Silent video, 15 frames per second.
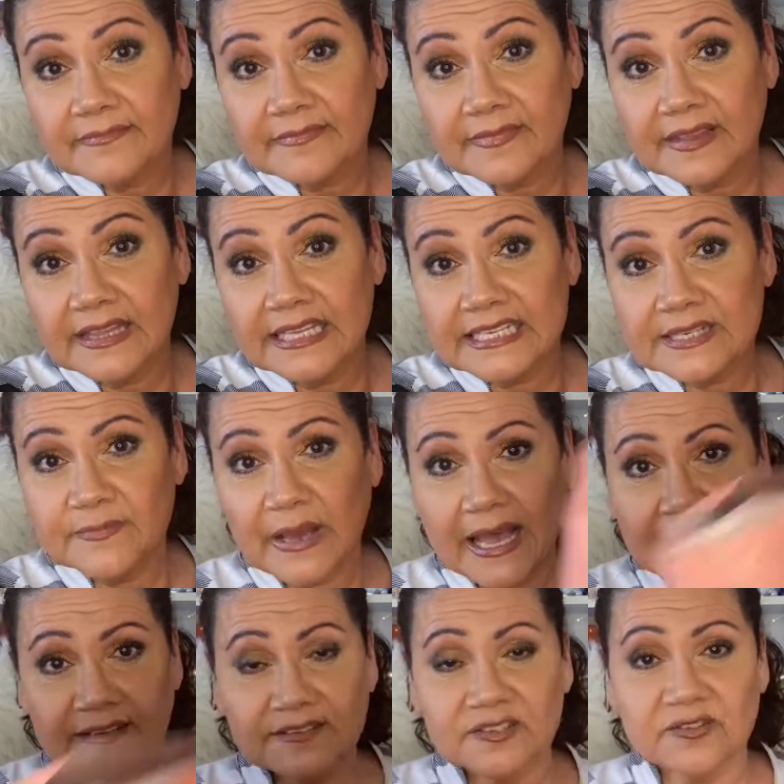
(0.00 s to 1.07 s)
this
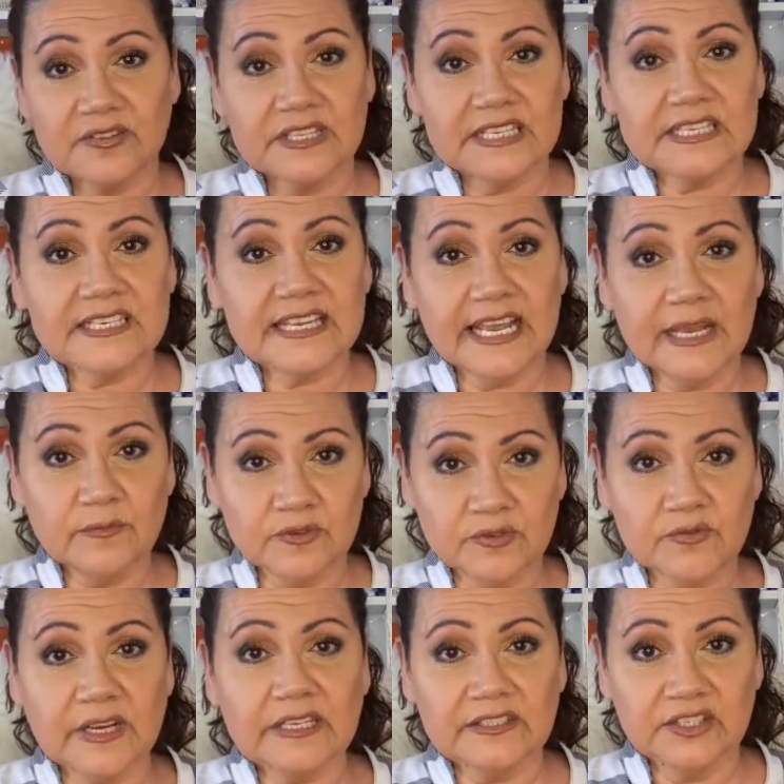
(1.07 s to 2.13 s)
bag. So this came
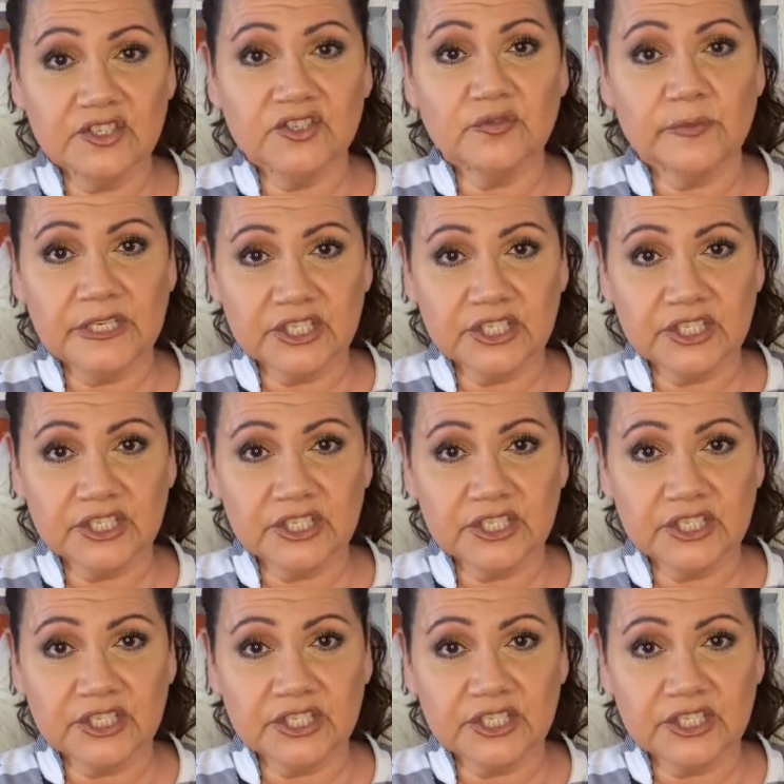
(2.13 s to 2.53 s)
directly to me.